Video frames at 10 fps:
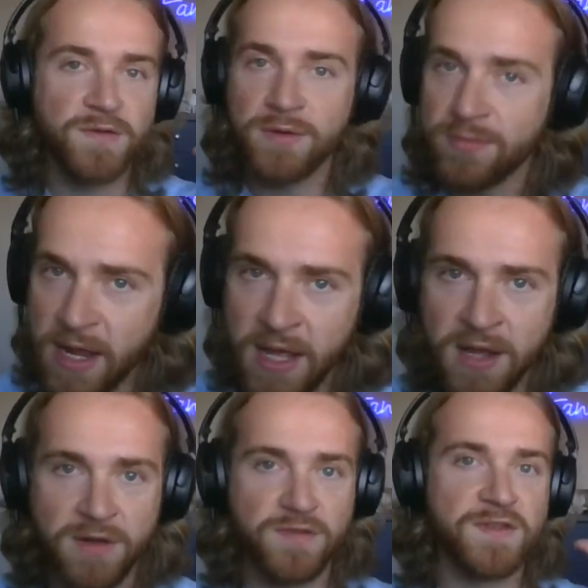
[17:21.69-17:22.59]
the
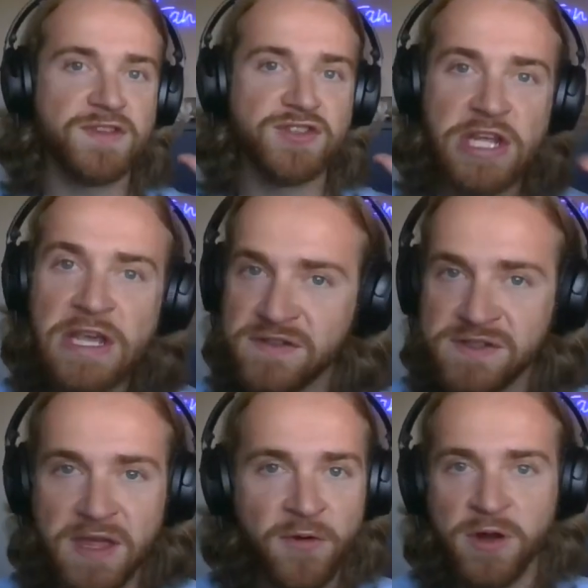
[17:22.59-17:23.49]
Raiders, the Chiefs.
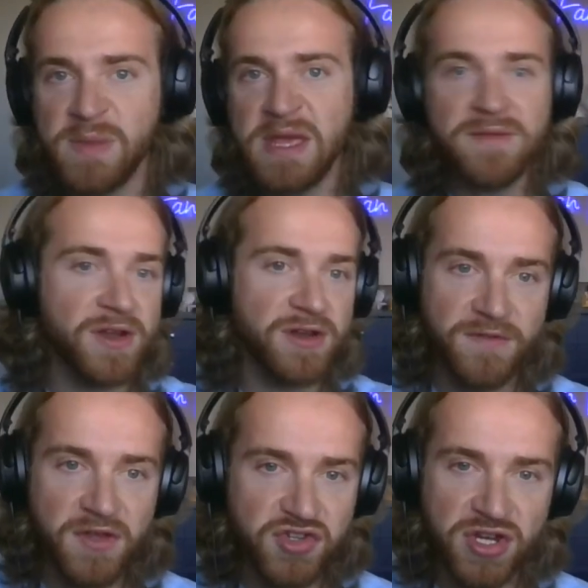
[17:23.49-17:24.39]
They've already beaten their
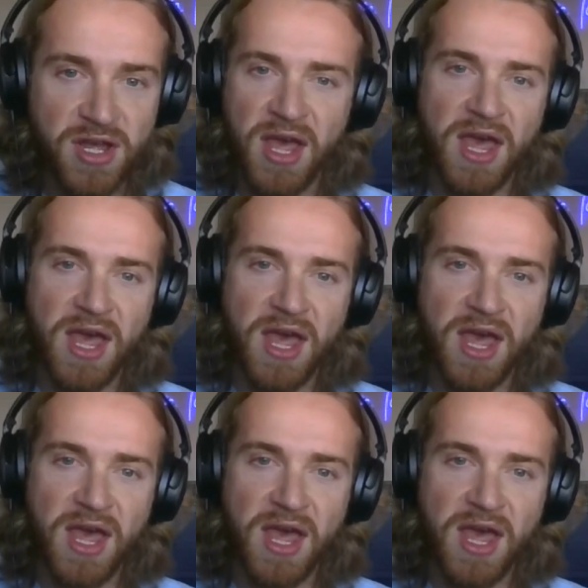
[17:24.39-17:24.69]
division.